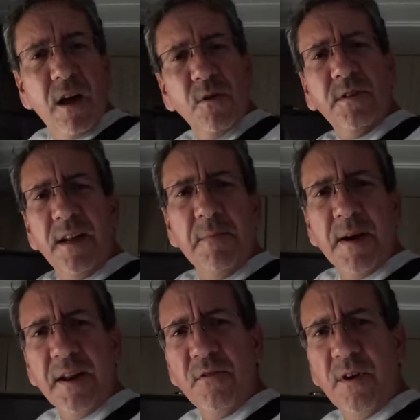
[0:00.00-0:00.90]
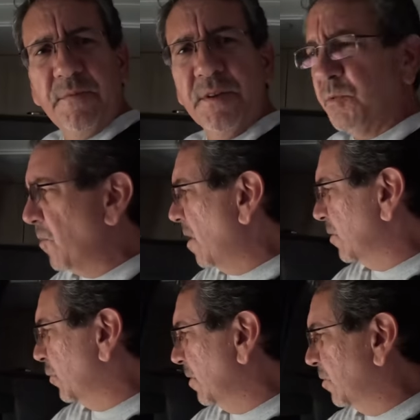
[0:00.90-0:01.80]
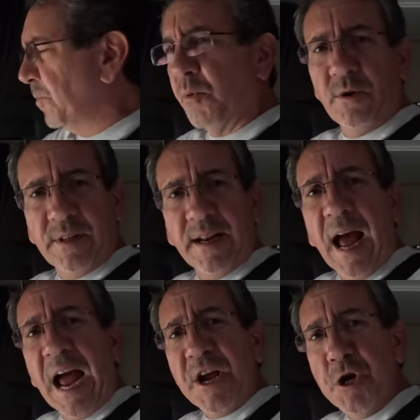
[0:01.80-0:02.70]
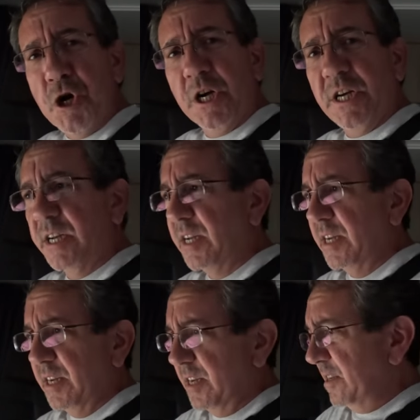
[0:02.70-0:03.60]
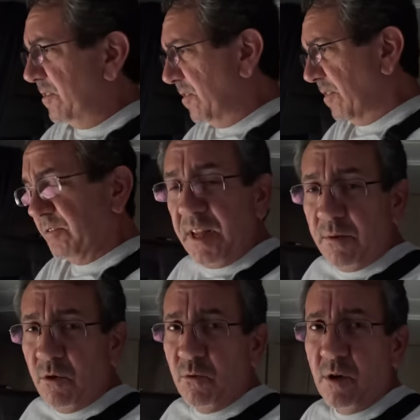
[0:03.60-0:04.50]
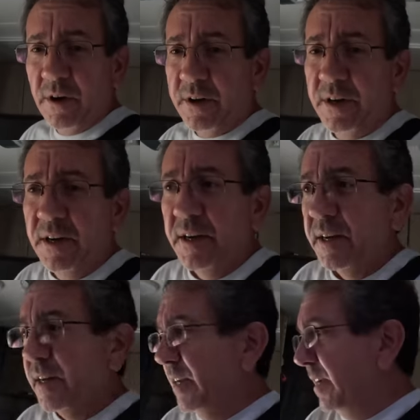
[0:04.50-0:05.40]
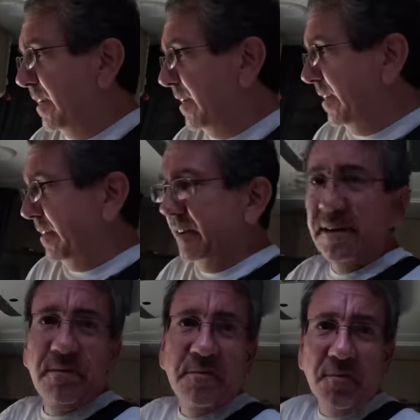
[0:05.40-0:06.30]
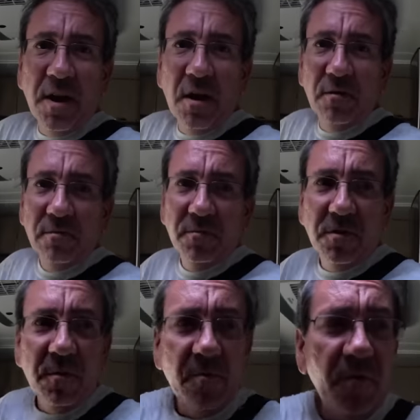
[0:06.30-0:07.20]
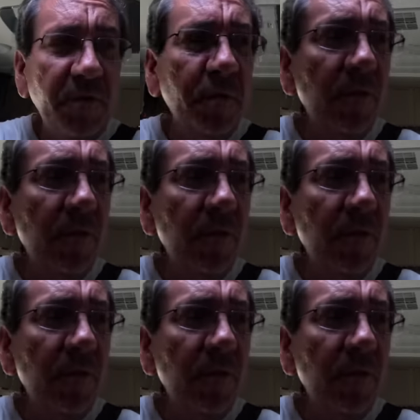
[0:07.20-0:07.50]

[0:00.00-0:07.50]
now does anybody know if these walls will support an eye hook so because that will work uh, anyway for now we're removing the